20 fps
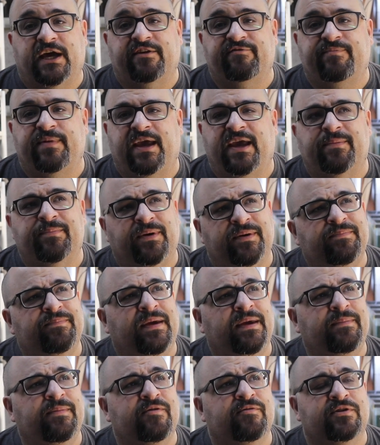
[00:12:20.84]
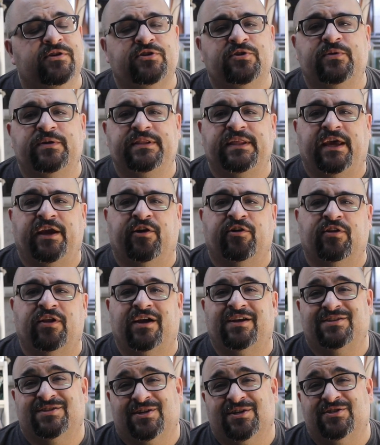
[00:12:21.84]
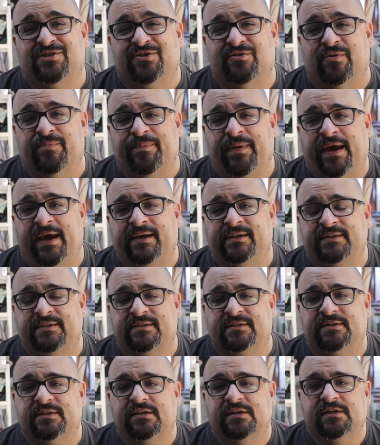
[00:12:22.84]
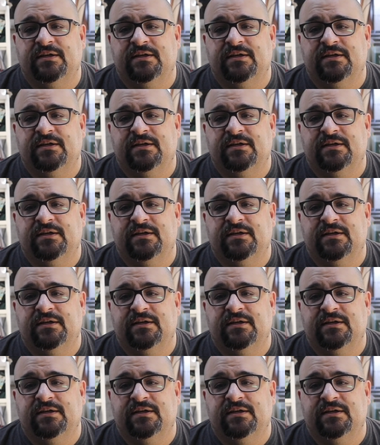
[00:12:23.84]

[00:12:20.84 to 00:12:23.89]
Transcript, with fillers: I've made, but maybe redoing the airlines because they're a mess.